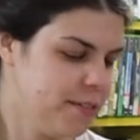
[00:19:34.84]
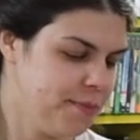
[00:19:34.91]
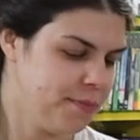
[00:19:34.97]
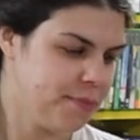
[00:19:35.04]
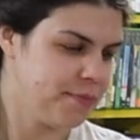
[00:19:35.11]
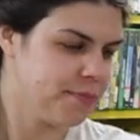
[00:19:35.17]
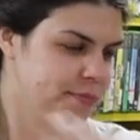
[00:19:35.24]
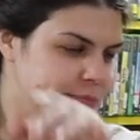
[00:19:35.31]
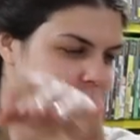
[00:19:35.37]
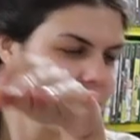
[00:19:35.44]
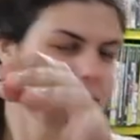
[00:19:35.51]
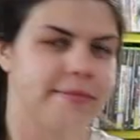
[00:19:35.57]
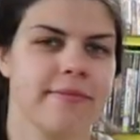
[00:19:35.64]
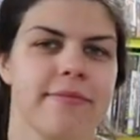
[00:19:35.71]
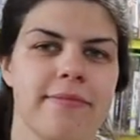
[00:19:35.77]

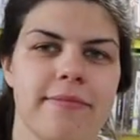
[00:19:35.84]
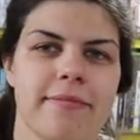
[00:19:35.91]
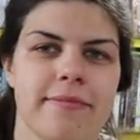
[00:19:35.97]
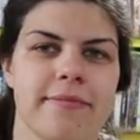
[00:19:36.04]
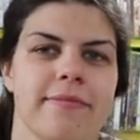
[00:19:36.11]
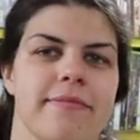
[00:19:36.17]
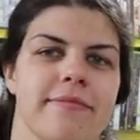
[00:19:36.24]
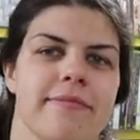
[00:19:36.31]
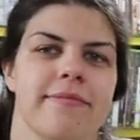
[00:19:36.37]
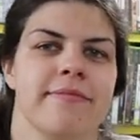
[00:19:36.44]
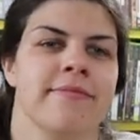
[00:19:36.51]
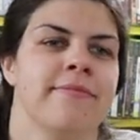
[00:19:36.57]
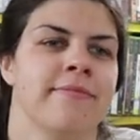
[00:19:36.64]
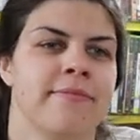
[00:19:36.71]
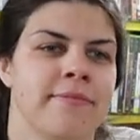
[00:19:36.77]

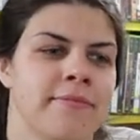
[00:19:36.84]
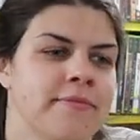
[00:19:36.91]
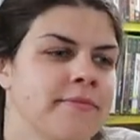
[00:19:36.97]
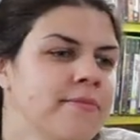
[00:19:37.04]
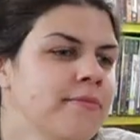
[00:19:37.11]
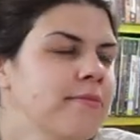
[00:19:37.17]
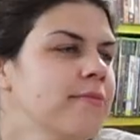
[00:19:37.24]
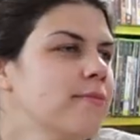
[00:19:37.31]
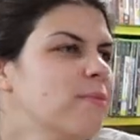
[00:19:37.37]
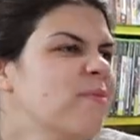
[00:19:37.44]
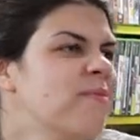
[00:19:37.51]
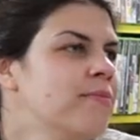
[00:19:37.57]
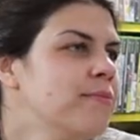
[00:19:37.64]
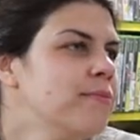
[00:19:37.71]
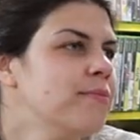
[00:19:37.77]

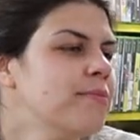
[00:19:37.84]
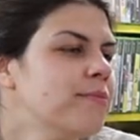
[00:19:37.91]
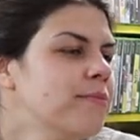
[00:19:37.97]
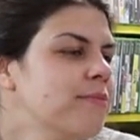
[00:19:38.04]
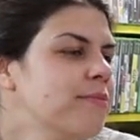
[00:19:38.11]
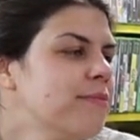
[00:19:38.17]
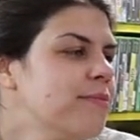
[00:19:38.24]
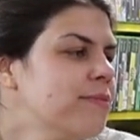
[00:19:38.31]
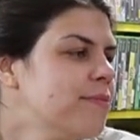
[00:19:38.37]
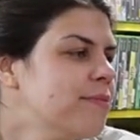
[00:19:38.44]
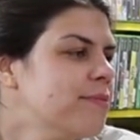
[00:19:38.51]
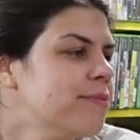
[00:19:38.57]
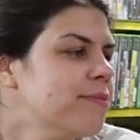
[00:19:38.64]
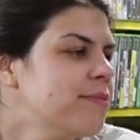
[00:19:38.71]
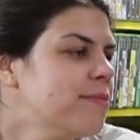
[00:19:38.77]

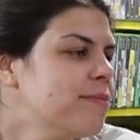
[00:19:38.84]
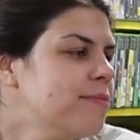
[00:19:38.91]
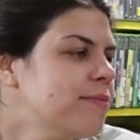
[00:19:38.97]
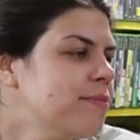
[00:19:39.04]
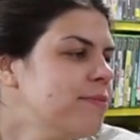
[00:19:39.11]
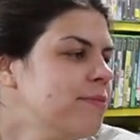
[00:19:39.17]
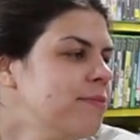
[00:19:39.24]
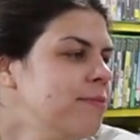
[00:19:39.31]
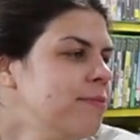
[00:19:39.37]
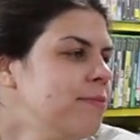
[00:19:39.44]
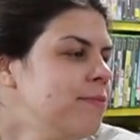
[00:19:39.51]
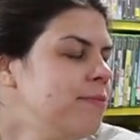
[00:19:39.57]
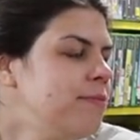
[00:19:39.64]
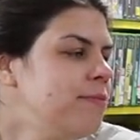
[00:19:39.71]
The person shown says nothing.